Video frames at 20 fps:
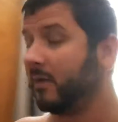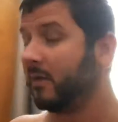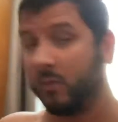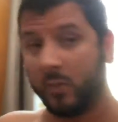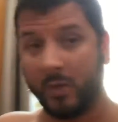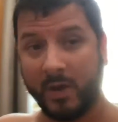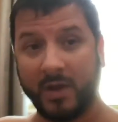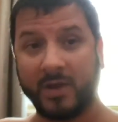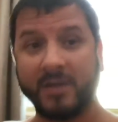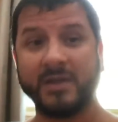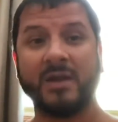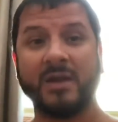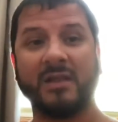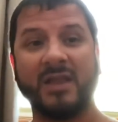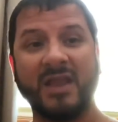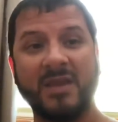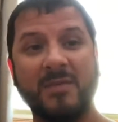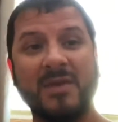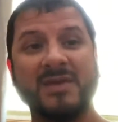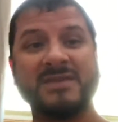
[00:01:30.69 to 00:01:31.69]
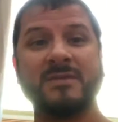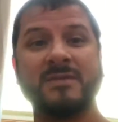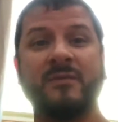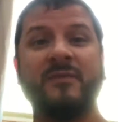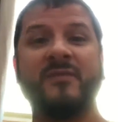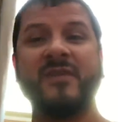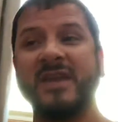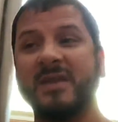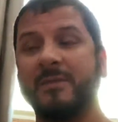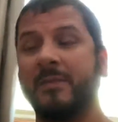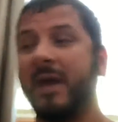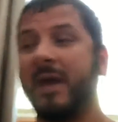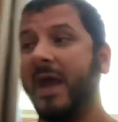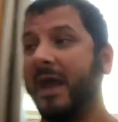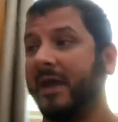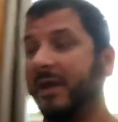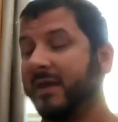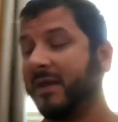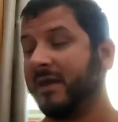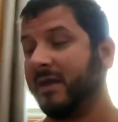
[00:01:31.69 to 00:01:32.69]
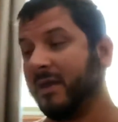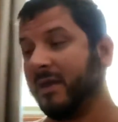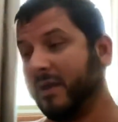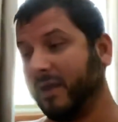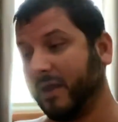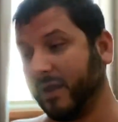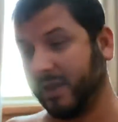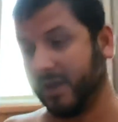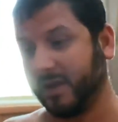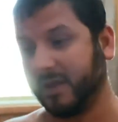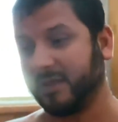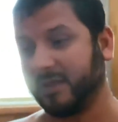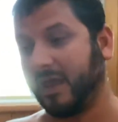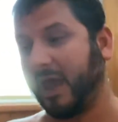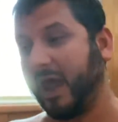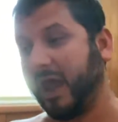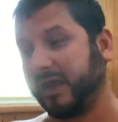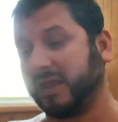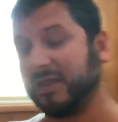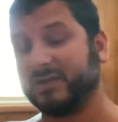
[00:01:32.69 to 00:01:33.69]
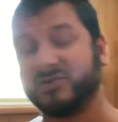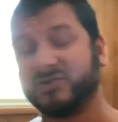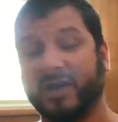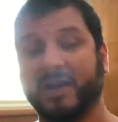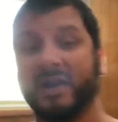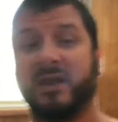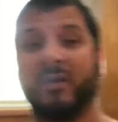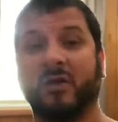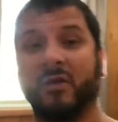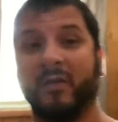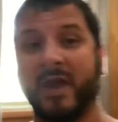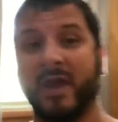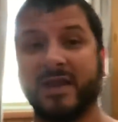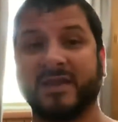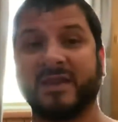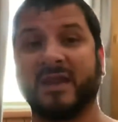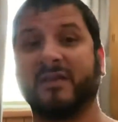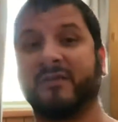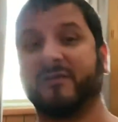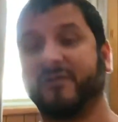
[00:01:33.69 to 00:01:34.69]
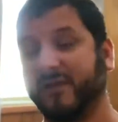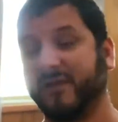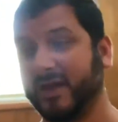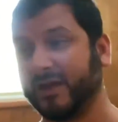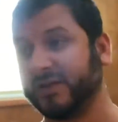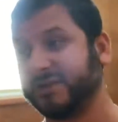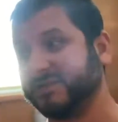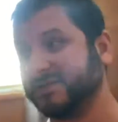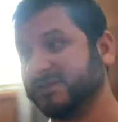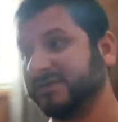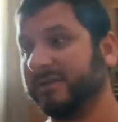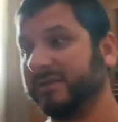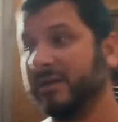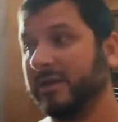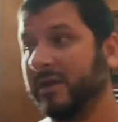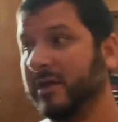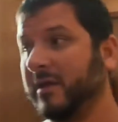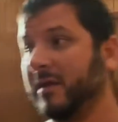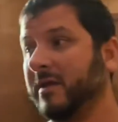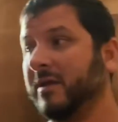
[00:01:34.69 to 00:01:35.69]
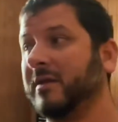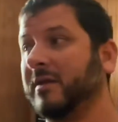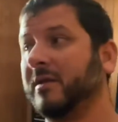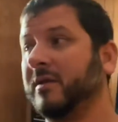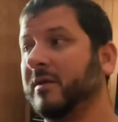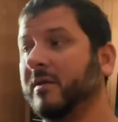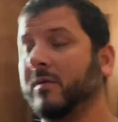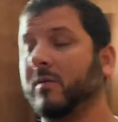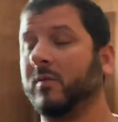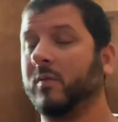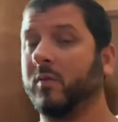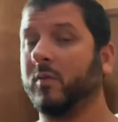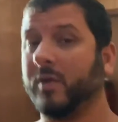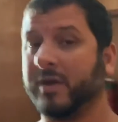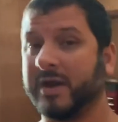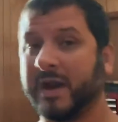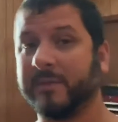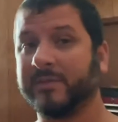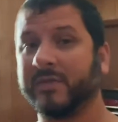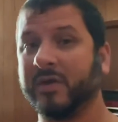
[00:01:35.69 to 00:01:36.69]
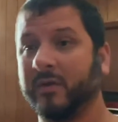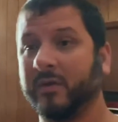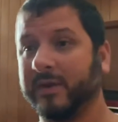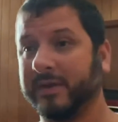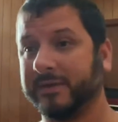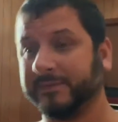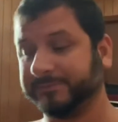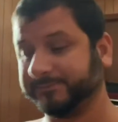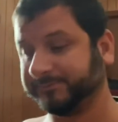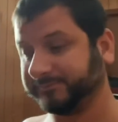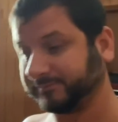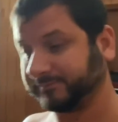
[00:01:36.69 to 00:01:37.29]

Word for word: Well, you leave me some feedback and I can try to correct and fix what I'm doing